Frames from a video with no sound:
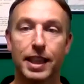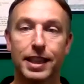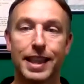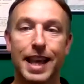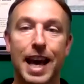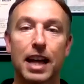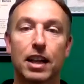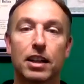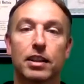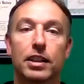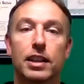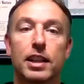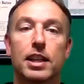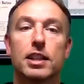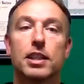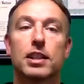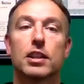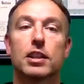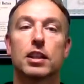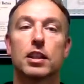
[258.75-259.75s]
and that
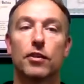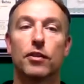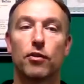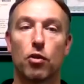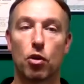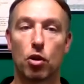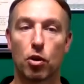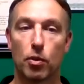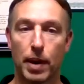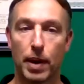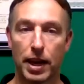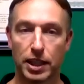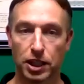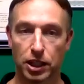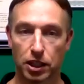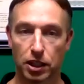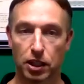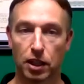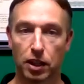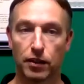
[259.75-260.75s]
leads to the
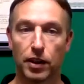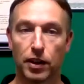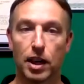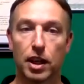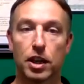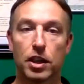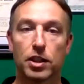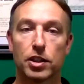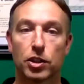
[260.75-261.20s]
formation of